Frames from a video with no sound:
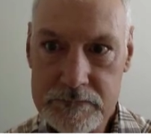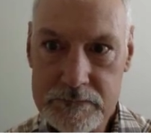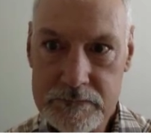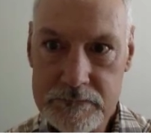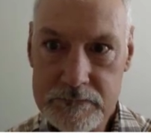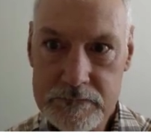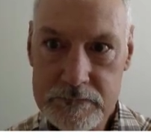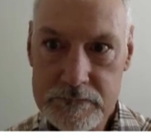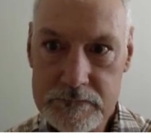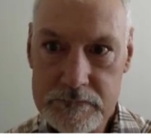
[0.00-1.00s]

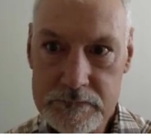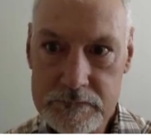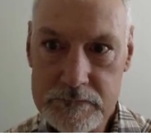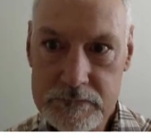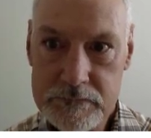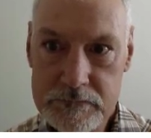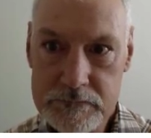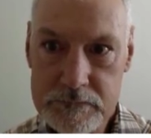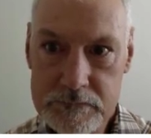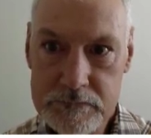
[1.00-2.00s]

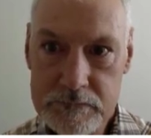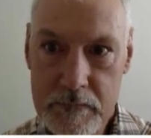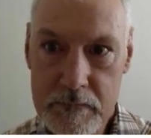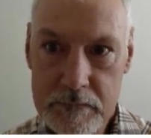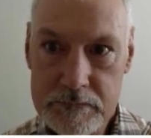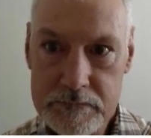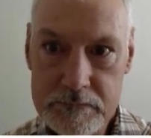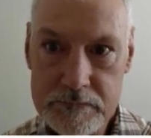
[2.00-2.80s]
Nothing is said.